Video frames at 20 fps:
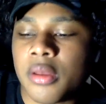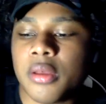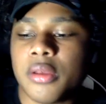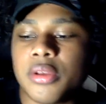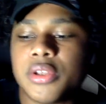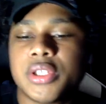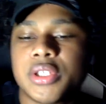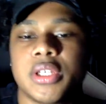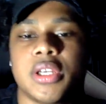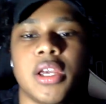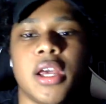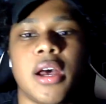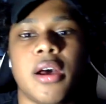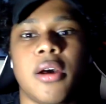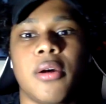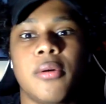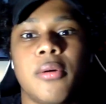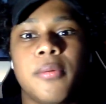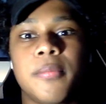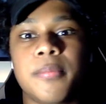You see
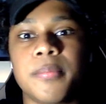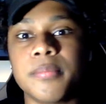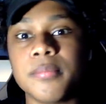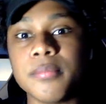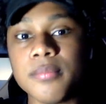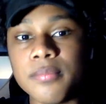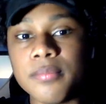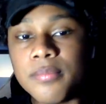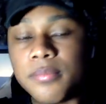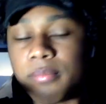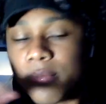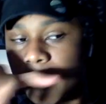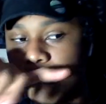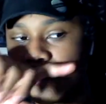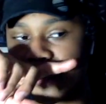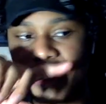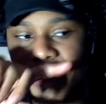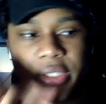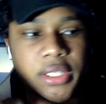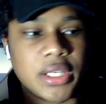how
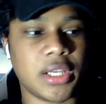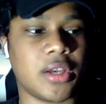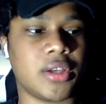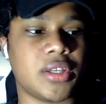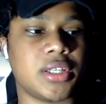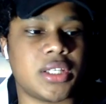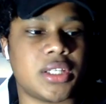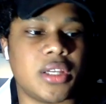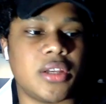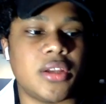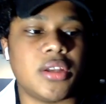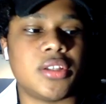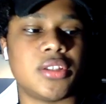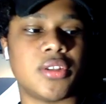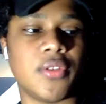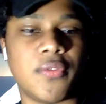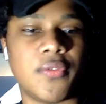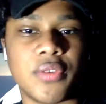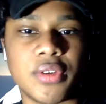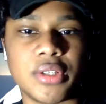he said it's
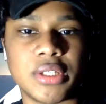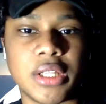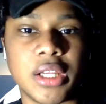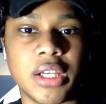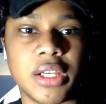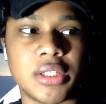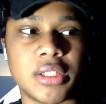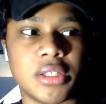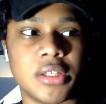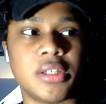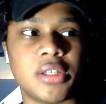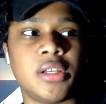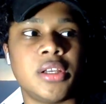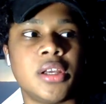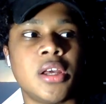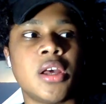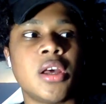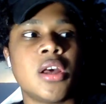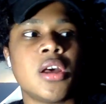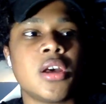the first day it's sunny?
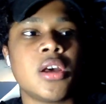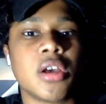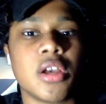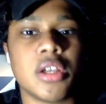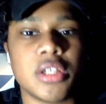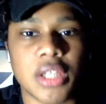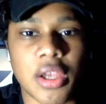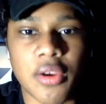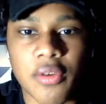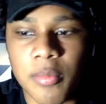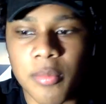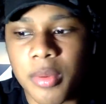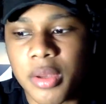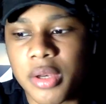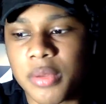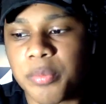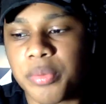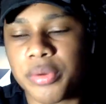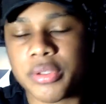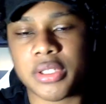Because
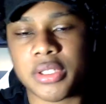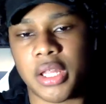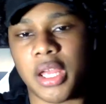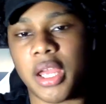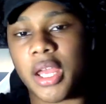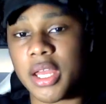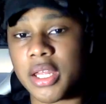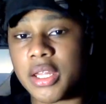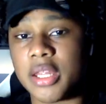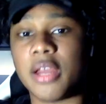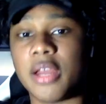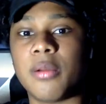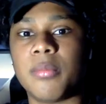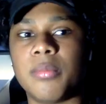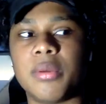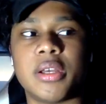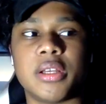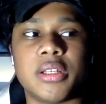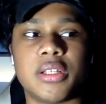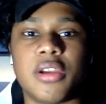everybody puts their head down
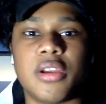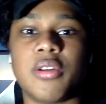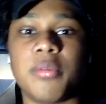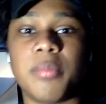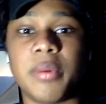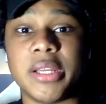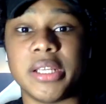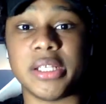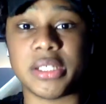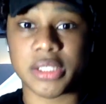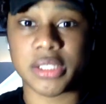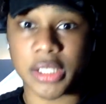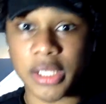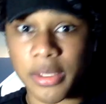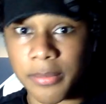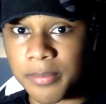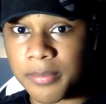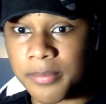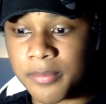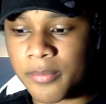because everybody
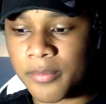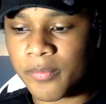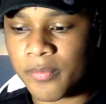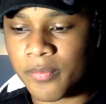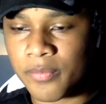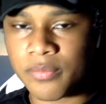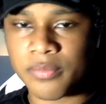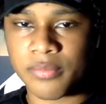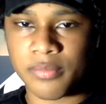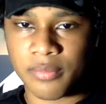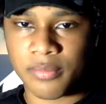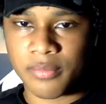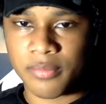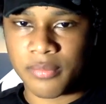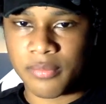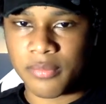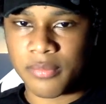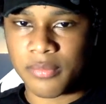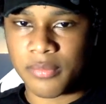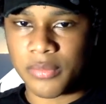sleep.
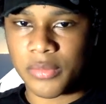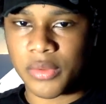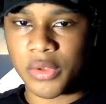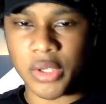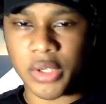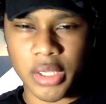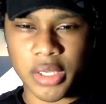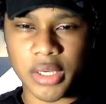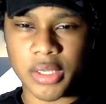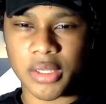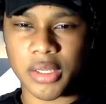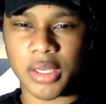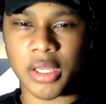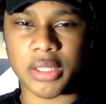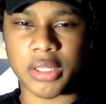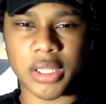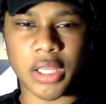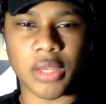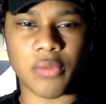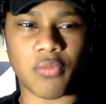You get it?
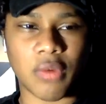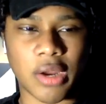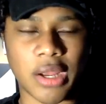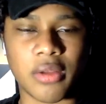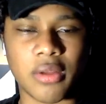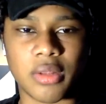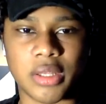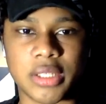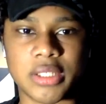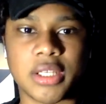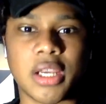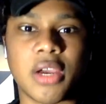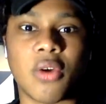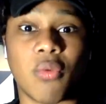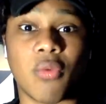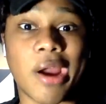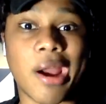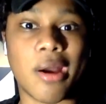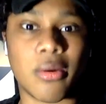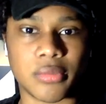Like, they round. It's like
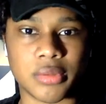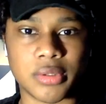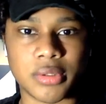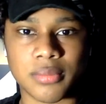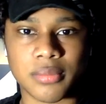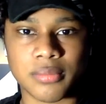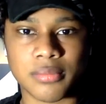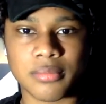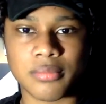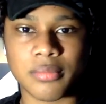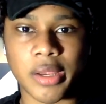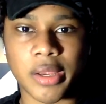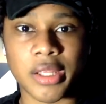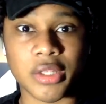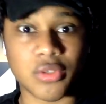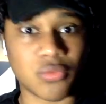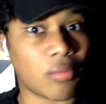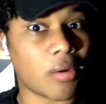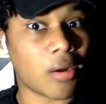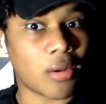rounds, right?
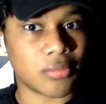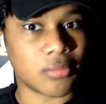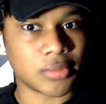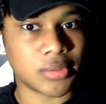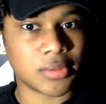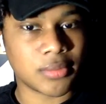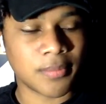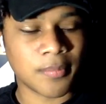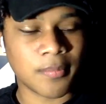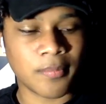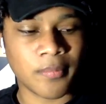It's rounds.